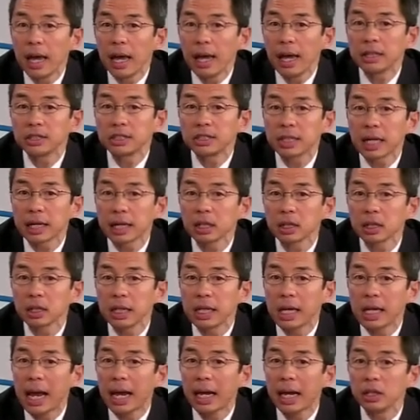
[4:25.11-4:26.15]
And
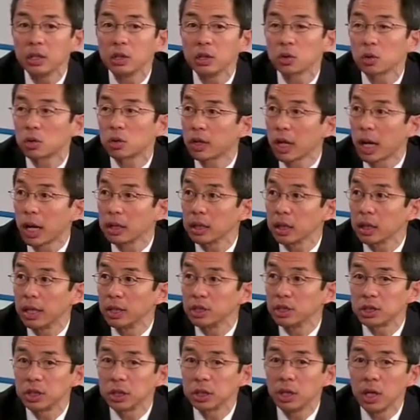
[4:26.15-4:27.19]
secondly, annular
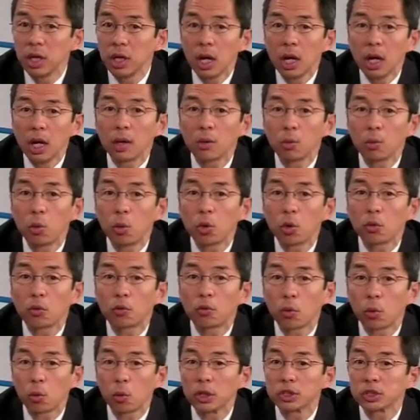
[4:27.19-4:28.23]
dilation,
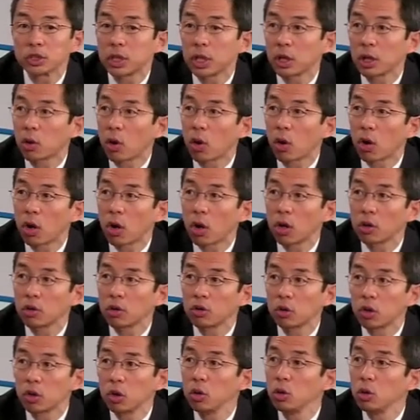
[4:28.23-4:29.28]
for which there are
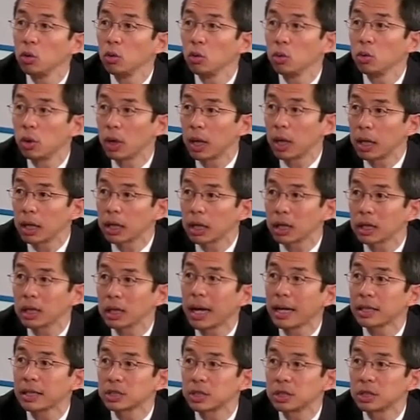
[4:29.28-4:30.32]
two
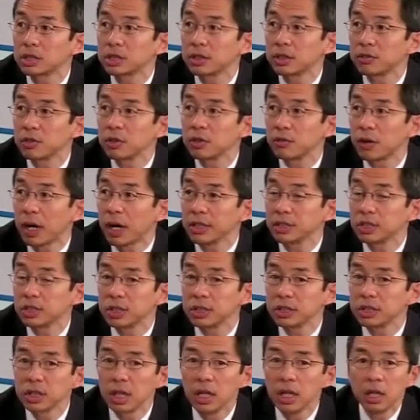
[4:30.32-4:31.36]
classes of
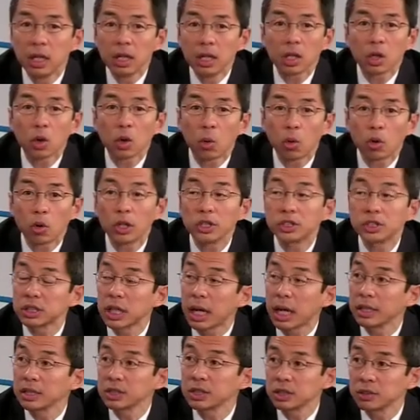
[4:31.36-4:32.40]
devices: coronary
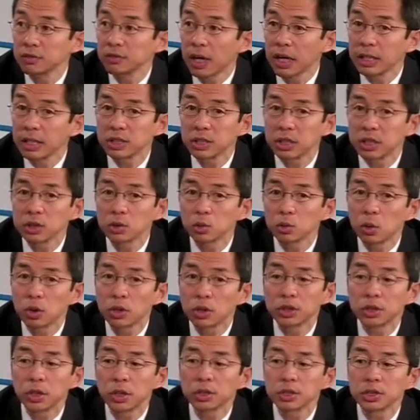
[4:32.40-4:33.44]
sinus devices, where
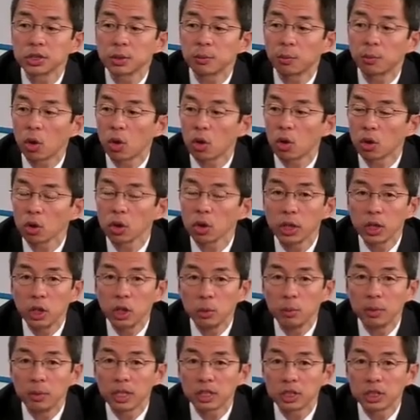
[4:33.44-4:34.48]
there's some early
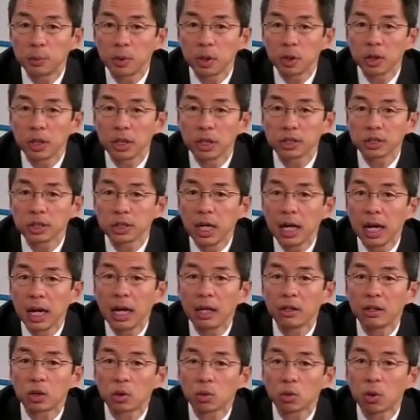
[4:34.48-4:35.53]
human experience,
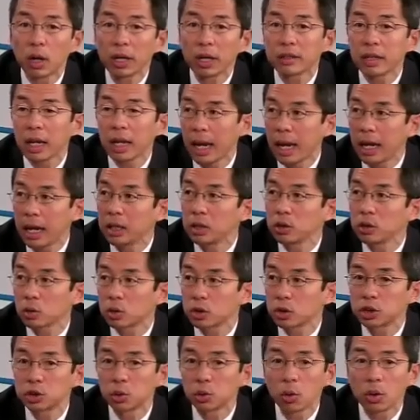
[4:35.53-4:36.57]
and direct
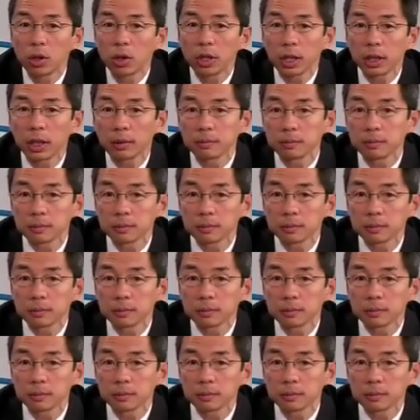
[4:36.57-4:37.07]
annular shortening.